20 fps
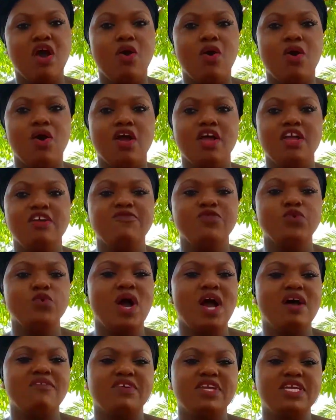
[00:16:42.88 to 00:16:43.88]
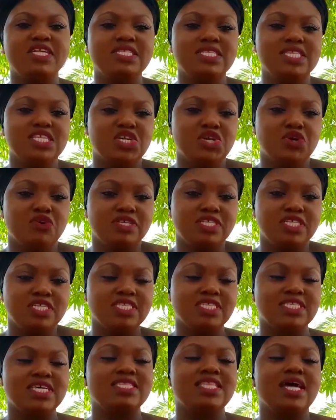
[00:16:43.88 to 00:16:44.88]
or if you have
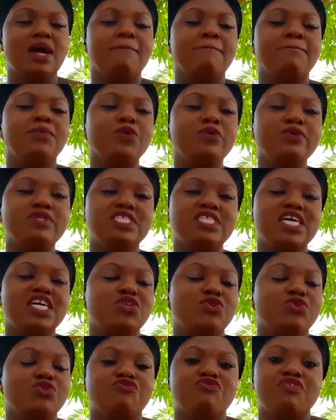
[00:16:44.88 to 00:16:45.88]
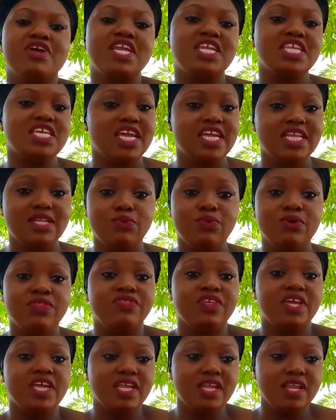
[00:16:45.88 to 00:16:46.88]
insecurity, then that beauty that should radiate
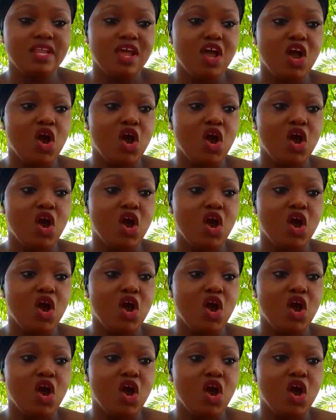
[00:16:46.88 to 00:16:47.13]
within